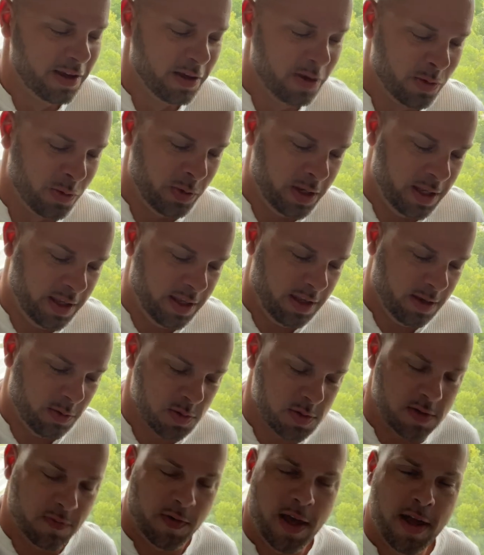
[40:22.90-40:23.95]
we, it
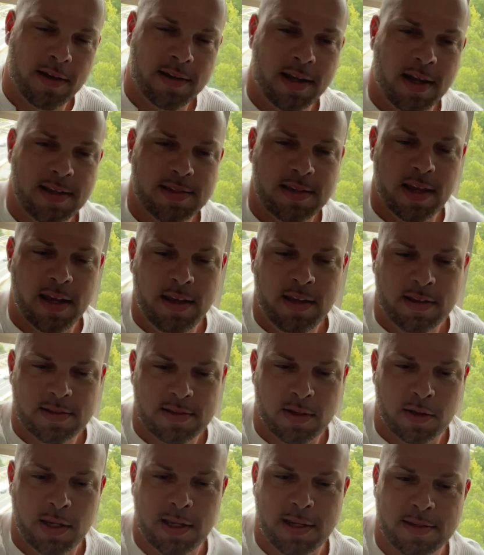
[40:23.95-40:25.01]
was a Valentine's Day.
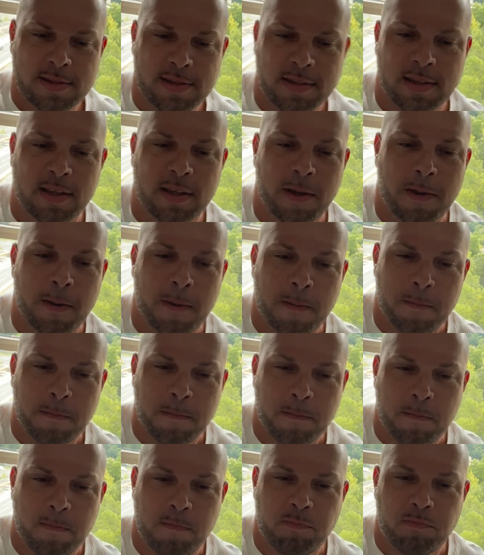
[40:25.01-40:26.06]
So he's
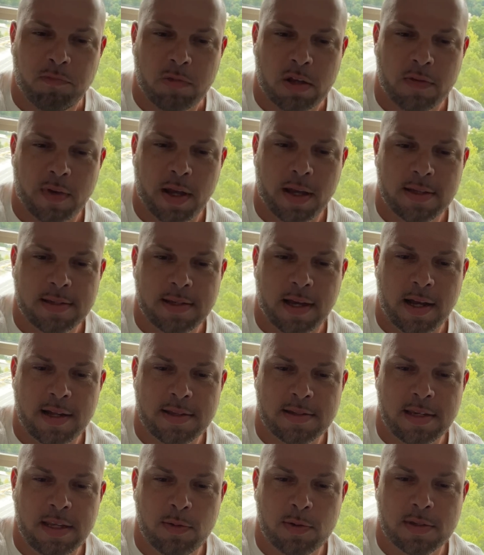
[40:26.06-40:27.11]
with Valentine's
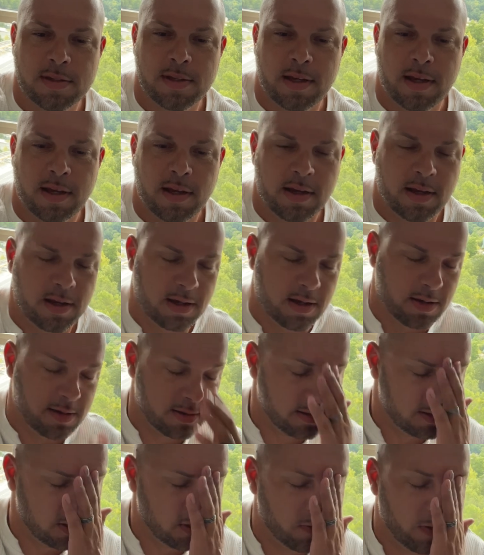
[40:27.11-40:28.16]
and he was uh,
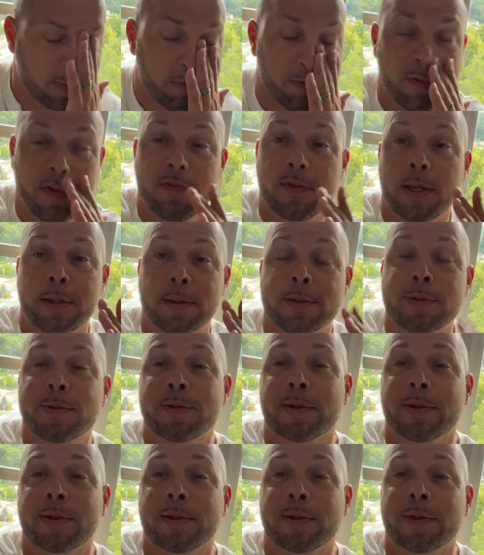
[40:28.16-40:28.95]
November 15th.